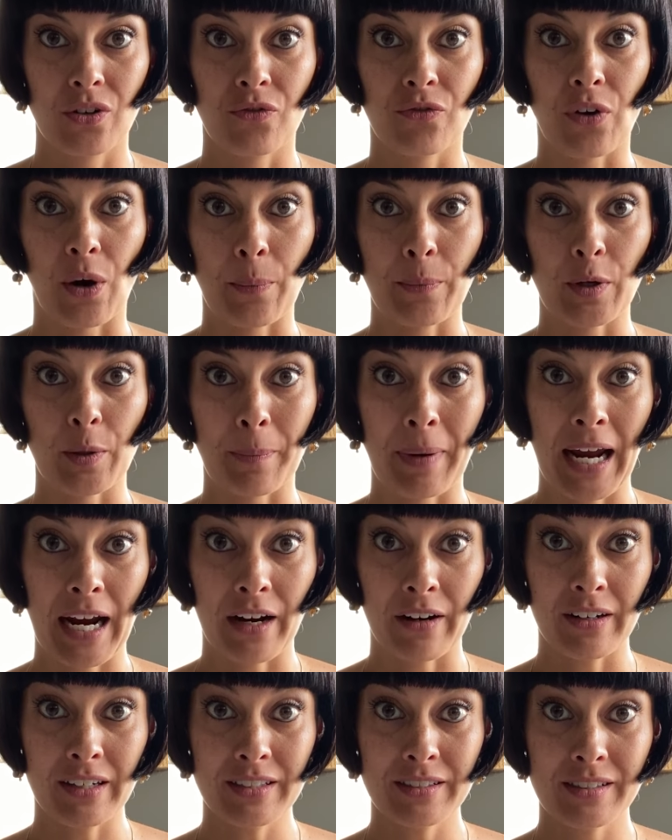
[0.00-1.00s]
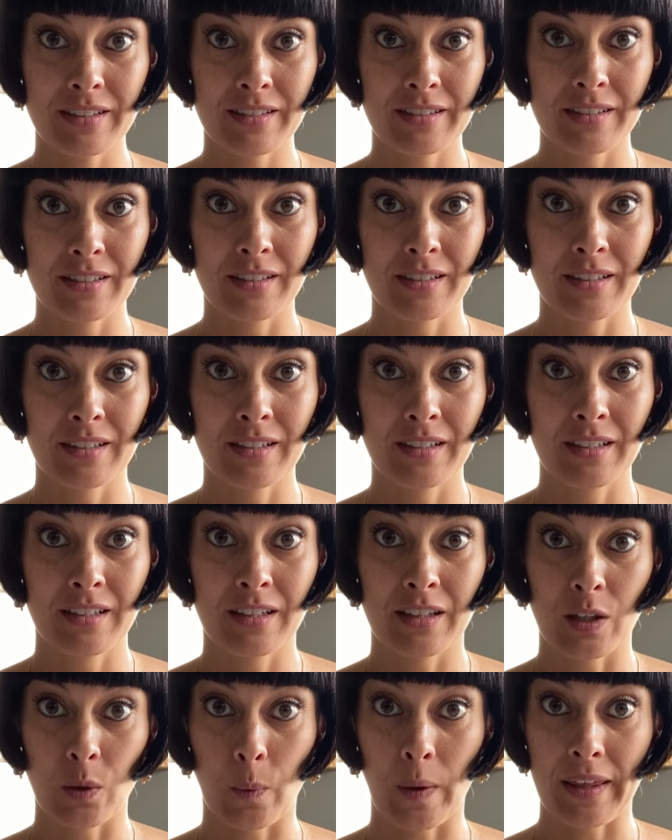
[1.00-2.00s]
from your parents,
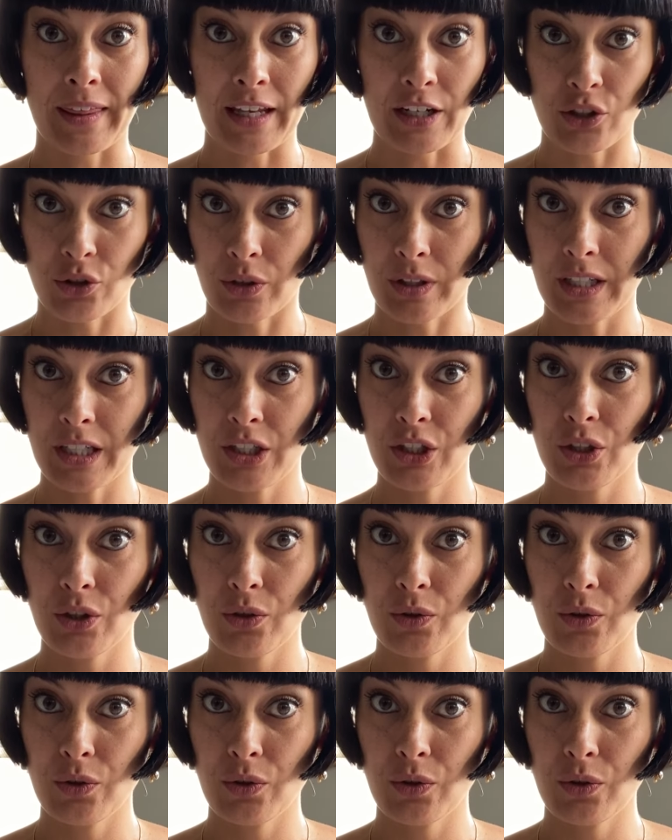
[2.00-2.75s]
the way they treated you.